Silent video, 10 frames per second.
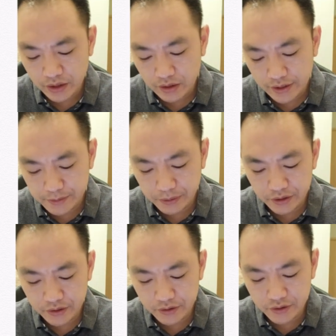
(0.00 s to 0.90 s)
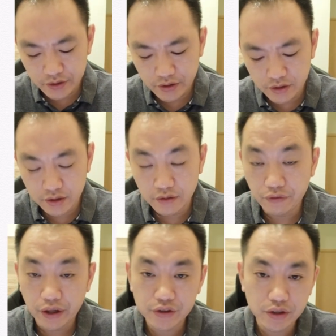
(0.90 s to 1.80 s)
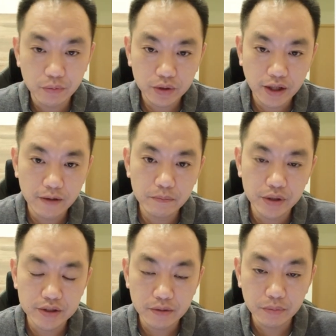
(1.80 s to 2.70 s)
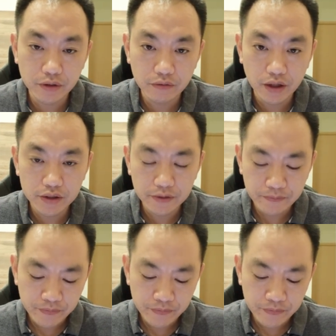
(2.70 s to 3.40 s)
That's because the fraction can be simplified.